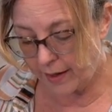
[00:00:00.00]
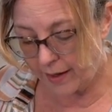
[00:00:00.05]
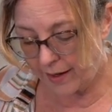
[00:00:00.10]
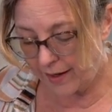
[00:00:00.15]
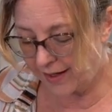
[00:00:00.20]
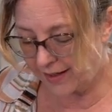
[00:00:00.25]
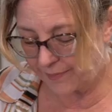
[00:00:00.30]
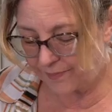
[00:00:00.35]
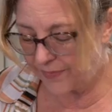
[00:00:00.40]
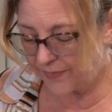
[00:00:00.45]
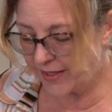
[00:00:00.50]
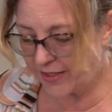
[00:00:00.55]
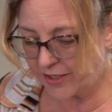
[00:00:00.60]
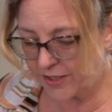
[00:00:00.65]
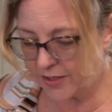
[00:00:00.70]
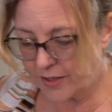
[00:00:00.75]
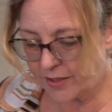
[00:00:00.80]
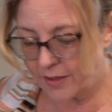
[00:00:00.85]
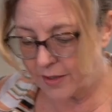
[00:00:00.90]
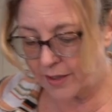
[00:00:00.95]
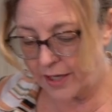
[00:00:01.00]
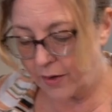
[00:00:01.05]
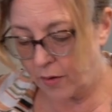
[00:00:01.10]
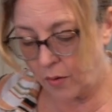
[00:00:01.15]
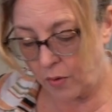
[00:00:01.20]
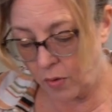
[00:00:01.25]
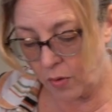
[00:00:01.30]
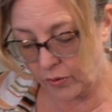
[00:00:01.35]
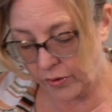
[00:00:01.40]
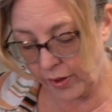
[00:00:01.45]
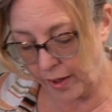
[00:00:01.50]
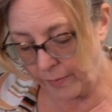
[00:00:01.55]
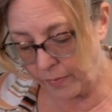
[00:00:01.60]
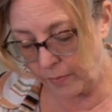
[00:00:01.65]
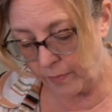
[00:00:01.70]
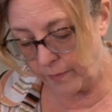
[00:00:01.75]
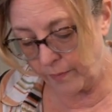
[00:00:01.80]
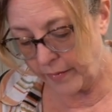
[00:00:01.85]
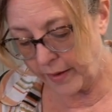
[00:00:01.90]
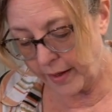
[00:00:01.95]
They don't hold
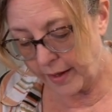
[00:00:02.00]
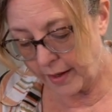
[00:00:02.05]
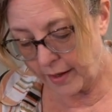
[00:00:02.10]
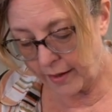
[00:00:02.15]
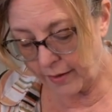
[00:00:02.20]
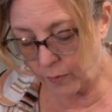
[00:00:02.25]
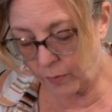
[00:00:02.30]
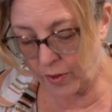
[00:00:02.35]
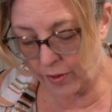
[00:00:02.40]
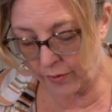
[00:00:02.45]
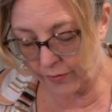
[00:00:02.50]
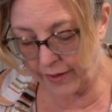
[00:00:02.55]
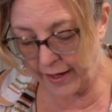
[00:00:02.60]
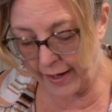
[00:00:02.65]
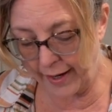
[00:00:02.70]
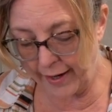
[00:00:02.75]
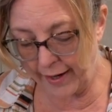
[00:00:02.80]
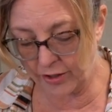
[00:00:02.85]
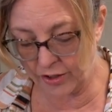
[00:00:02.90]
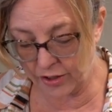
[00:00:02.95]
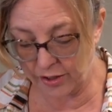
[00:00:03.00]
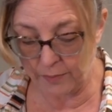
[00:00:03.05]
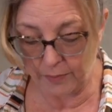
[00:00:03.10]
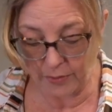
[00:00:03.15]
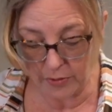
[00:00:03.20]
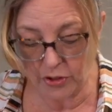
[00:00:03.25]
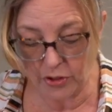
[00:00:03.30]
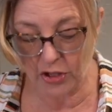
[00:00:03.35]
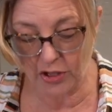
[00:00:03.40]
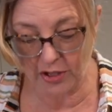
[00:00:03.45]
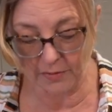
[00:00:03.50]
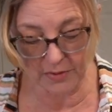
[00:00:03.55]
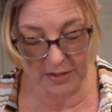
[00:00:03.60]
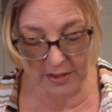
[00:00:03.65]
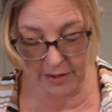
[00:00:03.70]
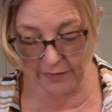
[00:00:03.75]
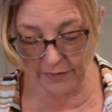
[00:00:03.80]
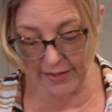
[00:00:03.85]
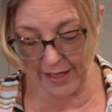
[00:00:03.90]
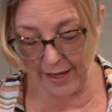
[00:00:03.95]
up. Well, they actually push
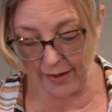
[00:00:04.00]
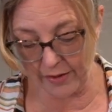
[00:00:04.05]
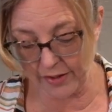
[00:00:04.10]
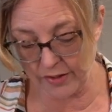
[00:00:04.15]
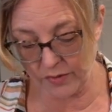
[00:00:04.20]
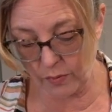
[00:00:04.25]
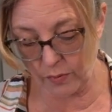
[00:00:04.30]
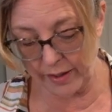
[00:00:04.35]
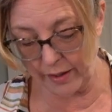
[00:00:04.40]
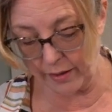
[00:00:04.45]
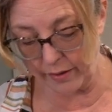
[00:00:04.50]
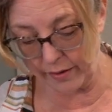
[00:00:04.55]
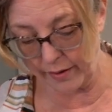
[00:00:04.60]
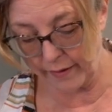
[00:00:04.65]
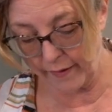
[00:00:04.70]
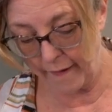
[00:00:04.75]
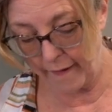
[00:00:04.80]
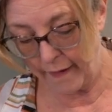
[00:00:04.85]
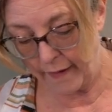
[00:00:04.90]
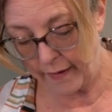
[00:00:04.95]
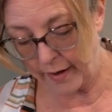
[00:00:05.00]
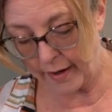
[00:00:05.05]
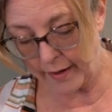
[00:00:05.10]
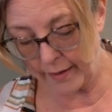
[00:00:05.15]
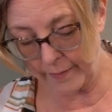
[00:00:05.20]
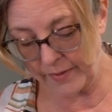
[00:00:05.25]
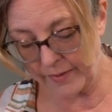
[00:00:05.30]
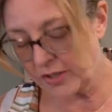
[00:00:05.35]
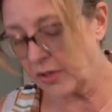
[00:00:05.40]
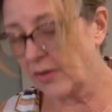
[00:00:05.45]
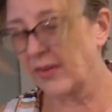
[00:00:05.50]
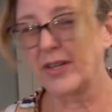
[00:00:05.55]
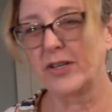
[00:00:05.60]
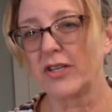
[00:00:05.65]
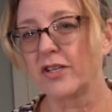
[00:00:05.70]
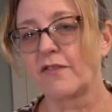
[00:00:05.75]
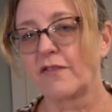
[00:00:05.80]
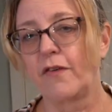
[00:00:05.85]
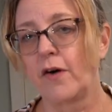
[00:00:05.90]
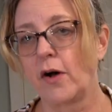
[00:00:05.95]
themselves out. It's weird. And so they
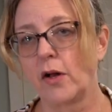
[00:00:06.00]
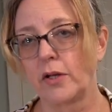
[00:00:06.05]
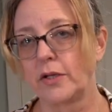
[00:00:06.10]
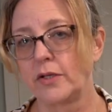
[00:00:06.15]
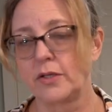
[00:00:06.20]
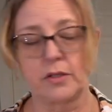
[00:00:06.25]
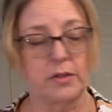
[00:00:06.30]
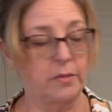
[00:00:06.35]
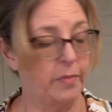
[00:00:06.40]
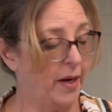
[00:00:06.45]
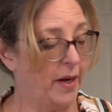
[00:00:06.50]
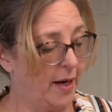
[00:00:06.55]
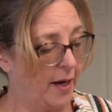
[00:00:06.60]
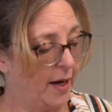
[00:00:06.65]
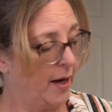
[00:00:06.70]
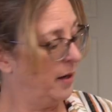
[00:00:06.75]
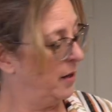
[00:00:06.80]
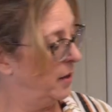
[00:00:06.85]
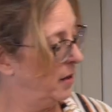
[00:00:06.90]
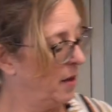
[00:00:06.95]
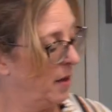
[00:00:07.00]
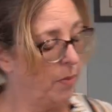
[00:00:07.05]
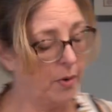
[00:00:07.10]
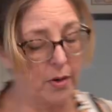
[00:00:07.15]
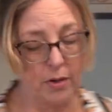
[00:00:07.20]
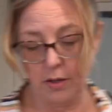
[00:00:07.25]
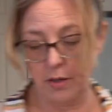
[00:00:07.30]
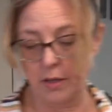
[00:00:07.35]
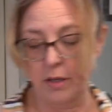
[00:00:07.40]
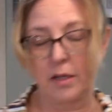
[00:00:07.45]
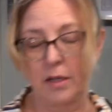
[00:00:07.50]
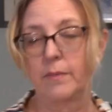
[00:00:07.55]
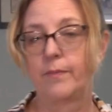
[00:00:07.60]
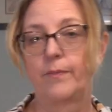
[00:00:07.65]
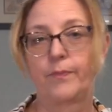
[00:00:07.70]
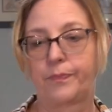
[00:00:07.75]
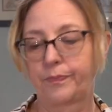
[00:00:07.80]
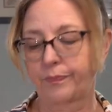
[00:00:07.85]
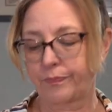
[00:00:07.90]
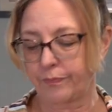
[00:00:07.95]
just fall into the pan and they burn and
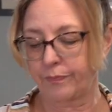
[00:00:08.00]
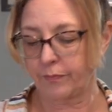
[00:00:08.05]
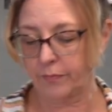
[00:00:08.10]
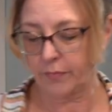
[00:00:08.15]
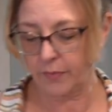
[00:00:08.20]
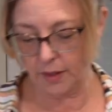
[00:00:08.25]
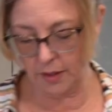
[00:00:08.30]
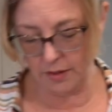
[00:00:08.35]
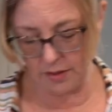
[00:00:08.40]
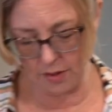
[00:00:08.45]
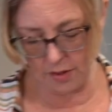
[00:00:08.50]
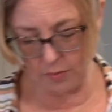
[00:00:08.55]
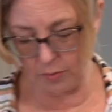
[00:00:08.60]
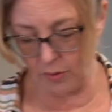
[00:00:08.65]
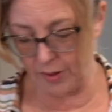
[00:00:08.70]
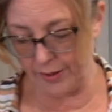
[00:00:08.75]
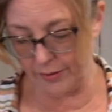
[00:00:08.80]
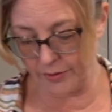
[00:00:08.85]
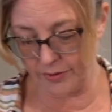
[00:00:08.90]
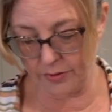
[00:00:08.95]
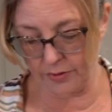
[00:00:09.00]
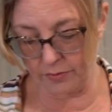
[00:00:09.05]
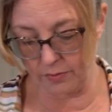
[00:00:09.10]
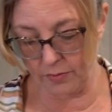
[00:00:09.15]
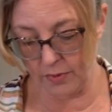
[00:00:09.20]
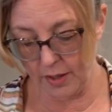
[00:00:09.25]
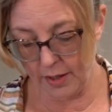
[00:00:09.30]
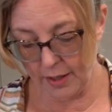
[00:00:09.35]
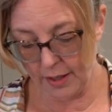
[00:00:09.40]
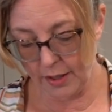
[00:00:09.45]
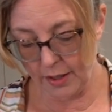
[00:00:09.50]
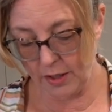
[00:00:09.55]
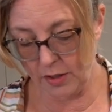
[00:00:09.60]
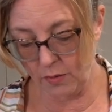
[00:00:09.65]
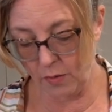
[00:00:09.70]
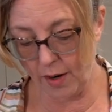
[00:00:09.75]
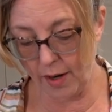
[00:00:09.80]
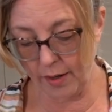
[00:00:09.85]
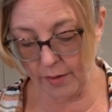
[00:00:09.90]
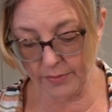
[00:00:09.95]
it's no bueno. So
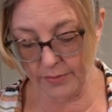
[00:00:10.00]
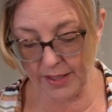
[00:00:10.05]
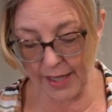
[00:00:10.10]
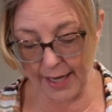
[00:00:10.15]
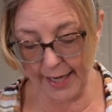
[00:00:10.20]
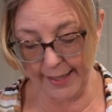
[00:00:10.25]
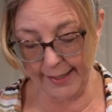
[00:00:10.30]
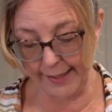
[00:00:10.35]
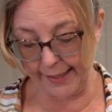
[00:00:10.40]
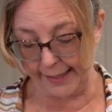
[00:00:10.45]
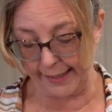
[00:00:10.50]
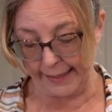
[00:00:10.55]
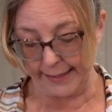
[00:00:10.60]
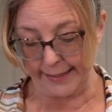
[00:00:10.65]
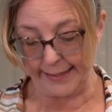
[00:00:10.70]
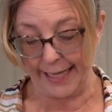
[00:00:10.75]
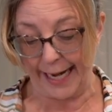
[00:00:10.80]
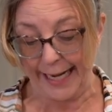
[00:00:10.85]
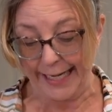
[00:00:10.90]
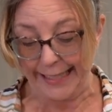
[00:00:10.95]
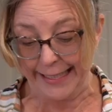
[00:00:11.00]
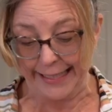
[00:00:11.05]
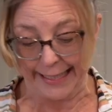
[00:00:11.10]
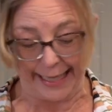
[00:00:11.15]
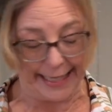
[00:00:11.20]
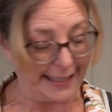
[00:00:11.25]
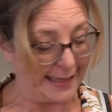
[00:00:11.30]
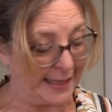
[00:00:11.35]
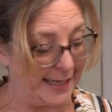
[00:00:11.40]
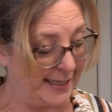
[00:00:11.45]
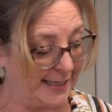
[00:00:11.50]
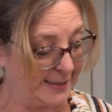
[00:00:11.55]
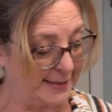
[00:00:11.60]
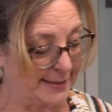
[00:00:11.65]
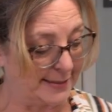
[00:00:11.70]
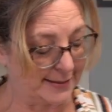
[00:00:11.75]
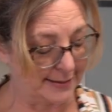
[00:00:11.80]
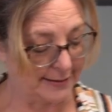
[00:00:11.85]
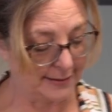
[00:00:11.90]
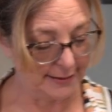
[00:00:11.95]
you want them tiny, tiny like
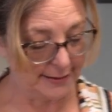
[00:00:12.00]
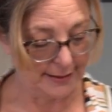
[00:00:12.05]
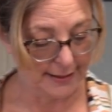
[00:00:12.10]
this.